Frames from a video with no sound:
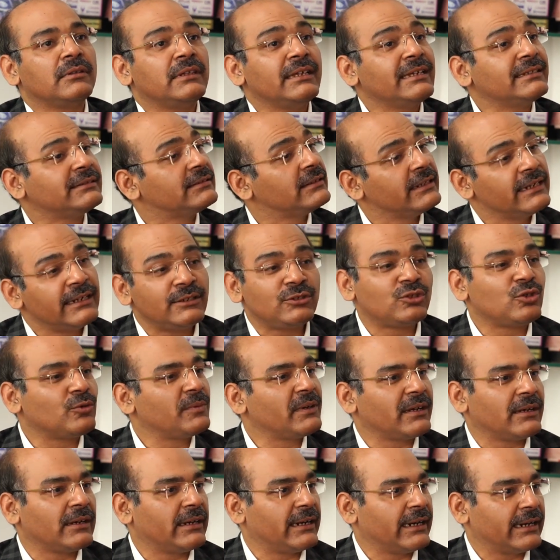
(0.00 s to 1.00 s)
This needs to
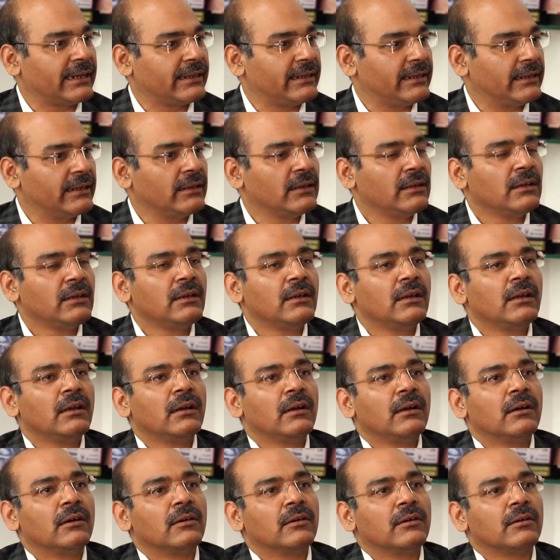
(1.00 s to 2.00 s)
be corrected.
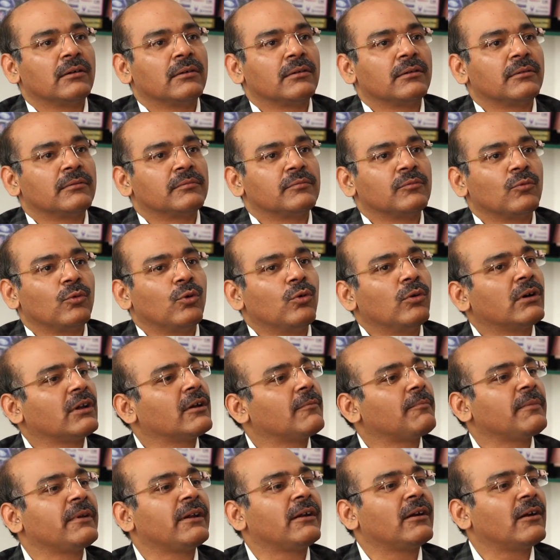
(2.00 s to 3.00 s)

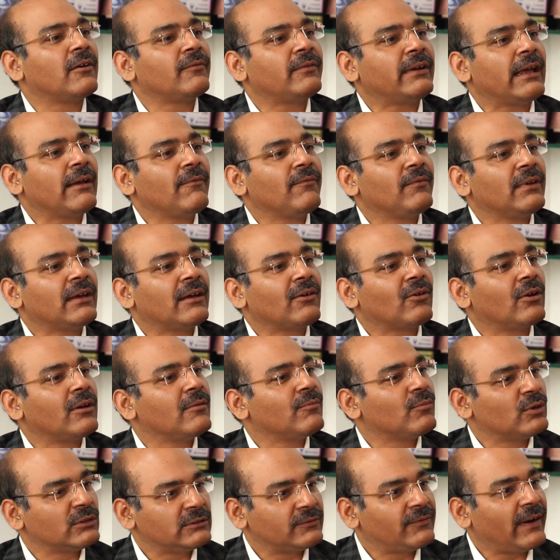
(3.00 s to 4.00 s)
Over a period of time, we are
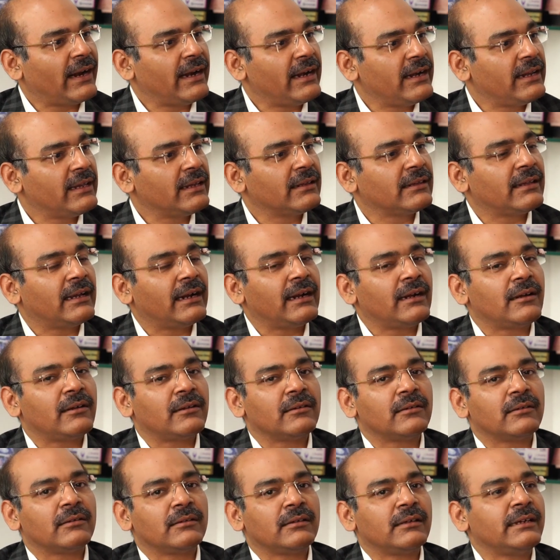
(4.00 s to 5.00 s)
almost finding
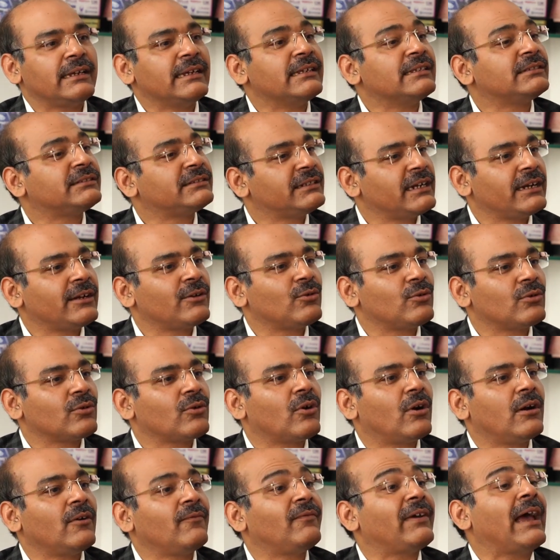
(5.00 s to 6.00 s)
that the institute
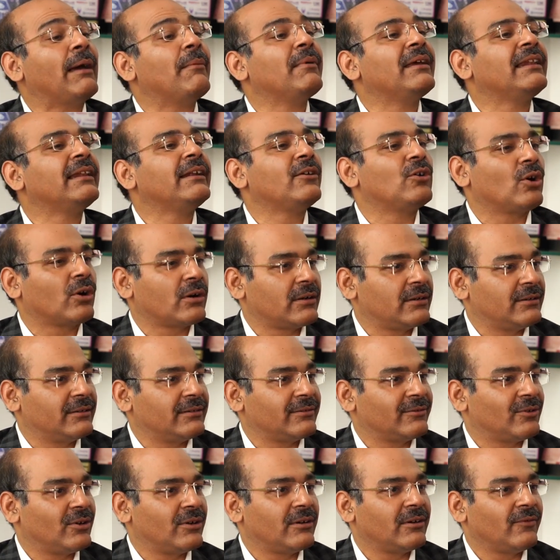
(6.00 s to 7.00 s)
called family doctor
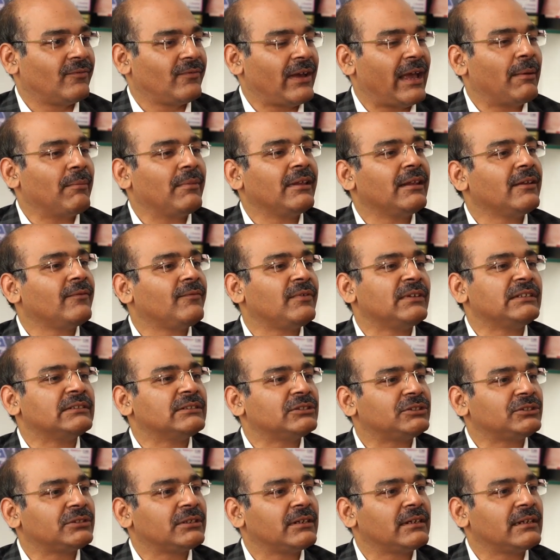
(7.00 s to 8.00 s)
or a family
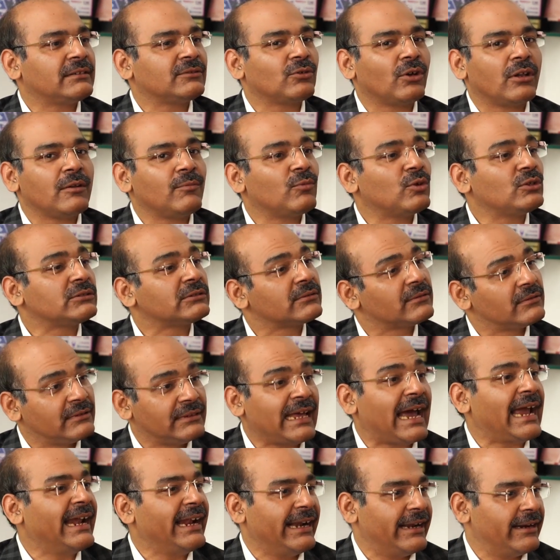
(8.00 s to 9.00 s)
physician has almost
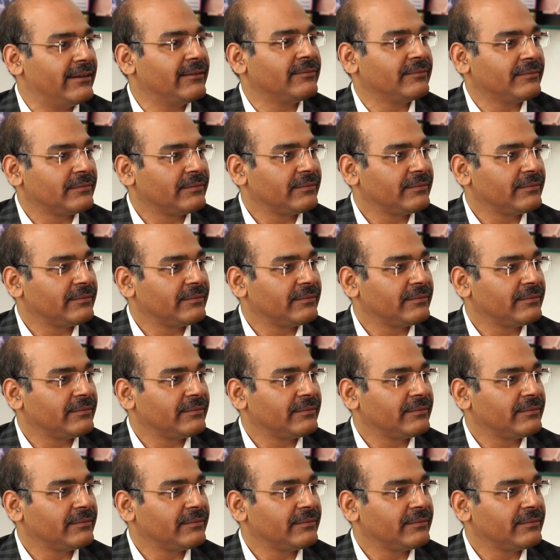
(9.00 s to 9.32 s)
died.